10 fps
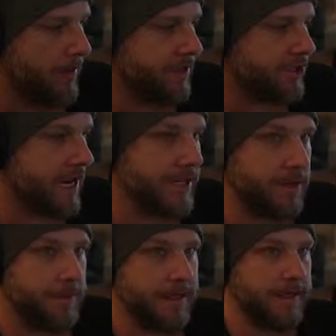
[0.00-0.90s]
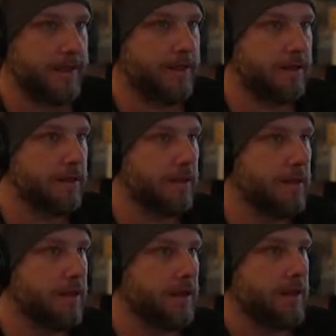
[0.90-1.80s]
ChatGPT
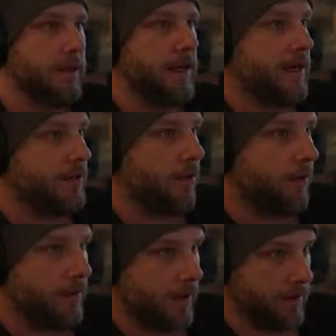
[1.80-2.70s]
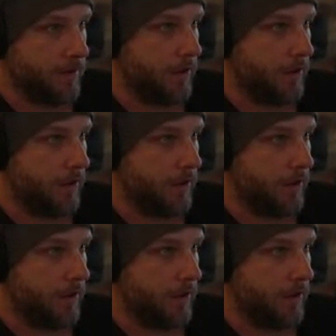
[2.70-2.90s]
and I told it what I was working